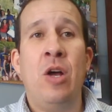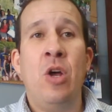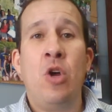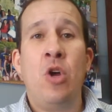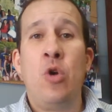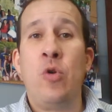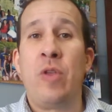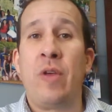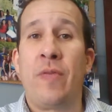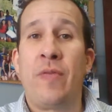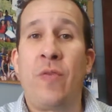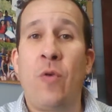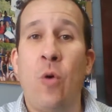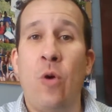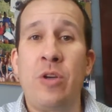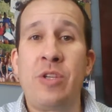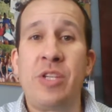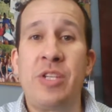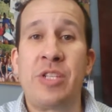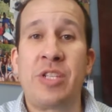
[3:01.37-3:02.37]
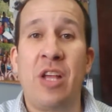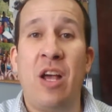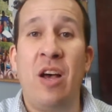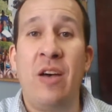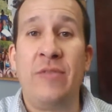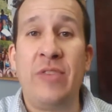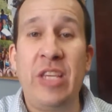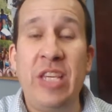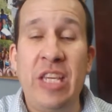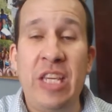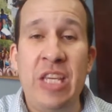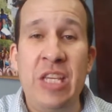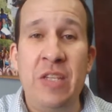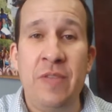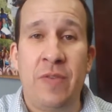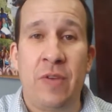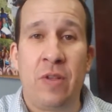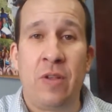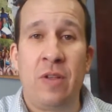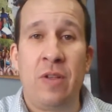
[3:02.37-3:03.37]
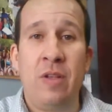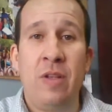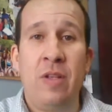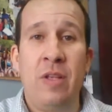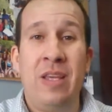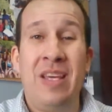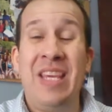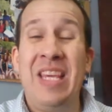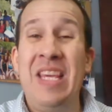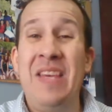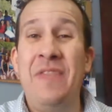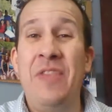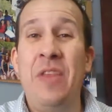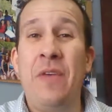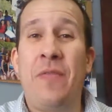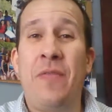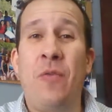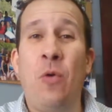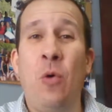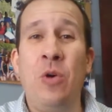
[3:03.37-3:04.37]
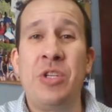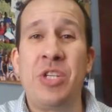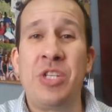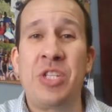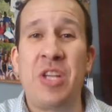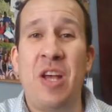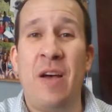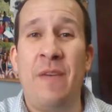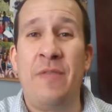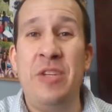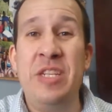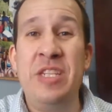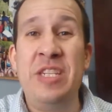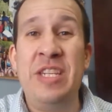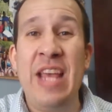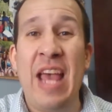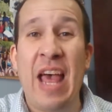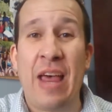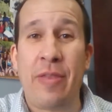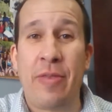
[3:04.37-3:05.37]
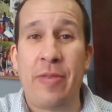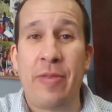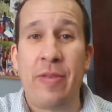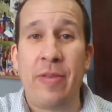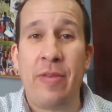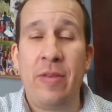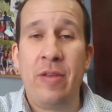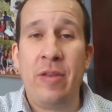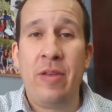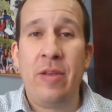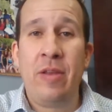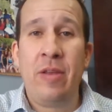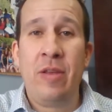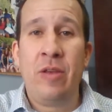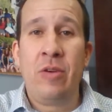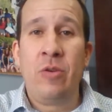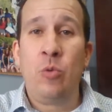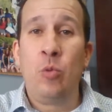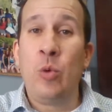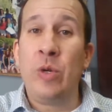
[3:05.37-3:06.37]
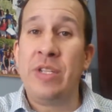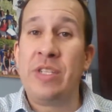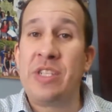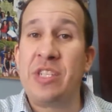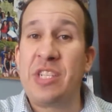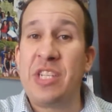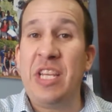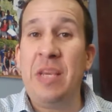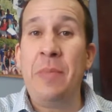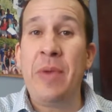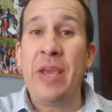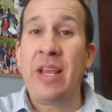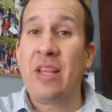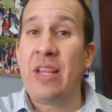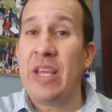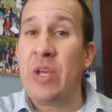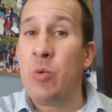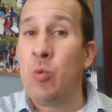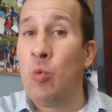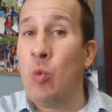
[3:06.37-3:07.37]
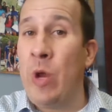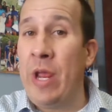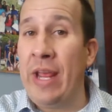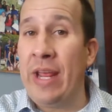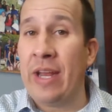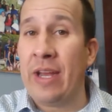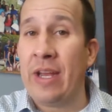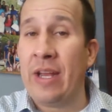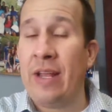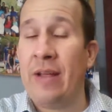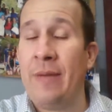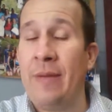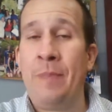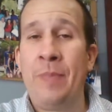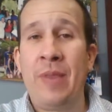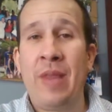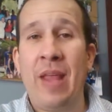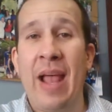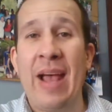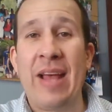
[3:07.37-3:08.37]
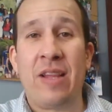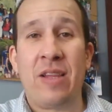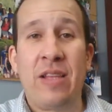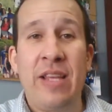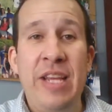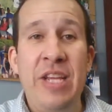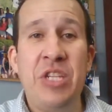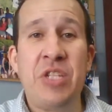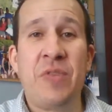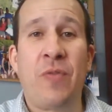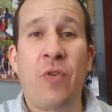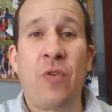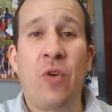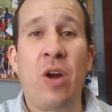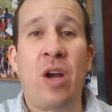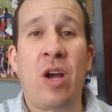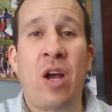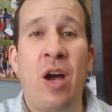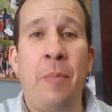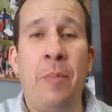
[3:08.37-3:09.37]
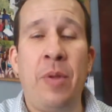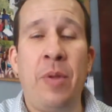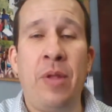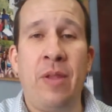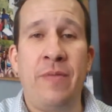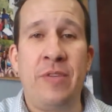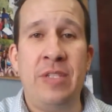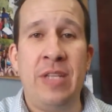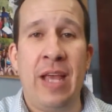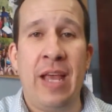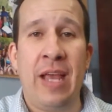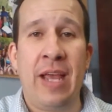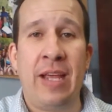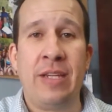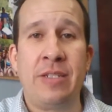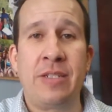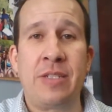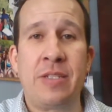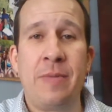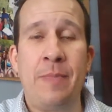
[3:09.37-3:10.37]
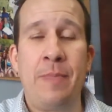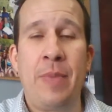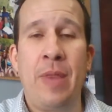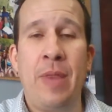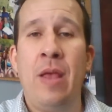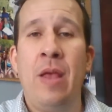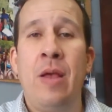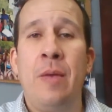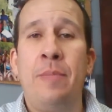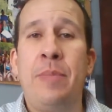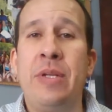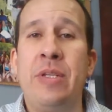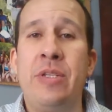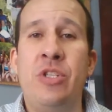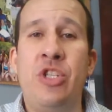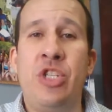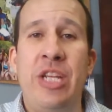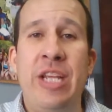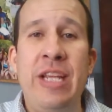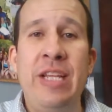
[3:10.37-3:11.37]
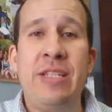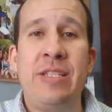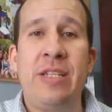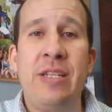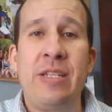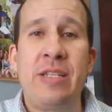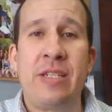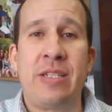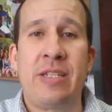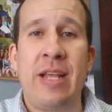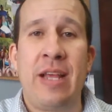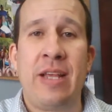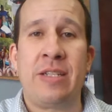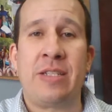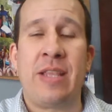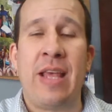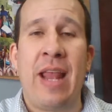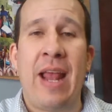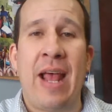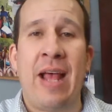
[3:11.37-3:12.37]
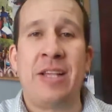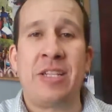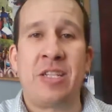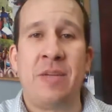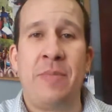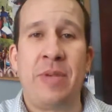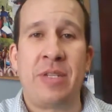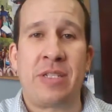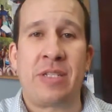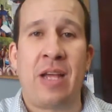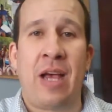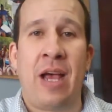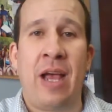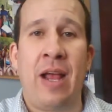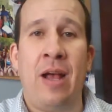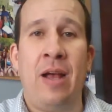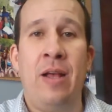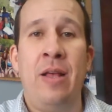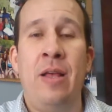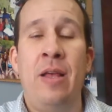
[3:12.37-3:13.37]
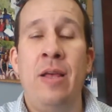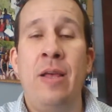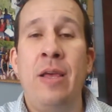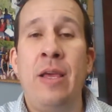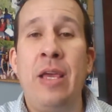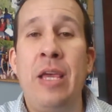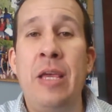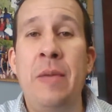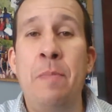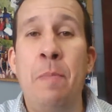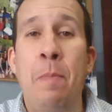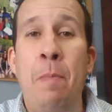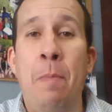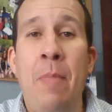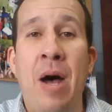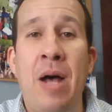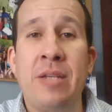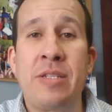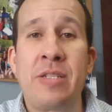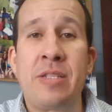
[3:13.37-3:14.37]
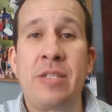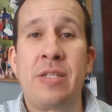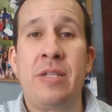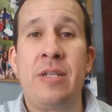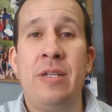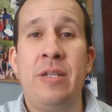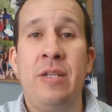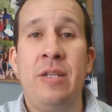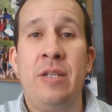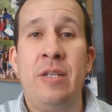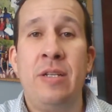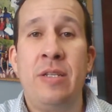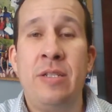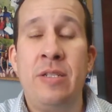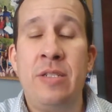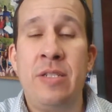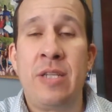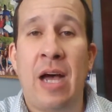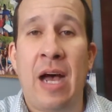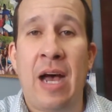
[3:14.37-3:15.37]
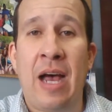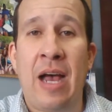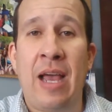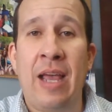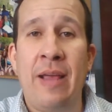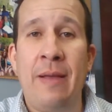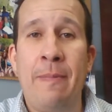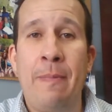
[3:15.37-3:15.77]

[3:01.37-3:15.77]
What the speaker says: who the forces of evil, even the forces of death, would seemingly win, at least for a couple of days. But Jesus says that as a Messiah, he must die.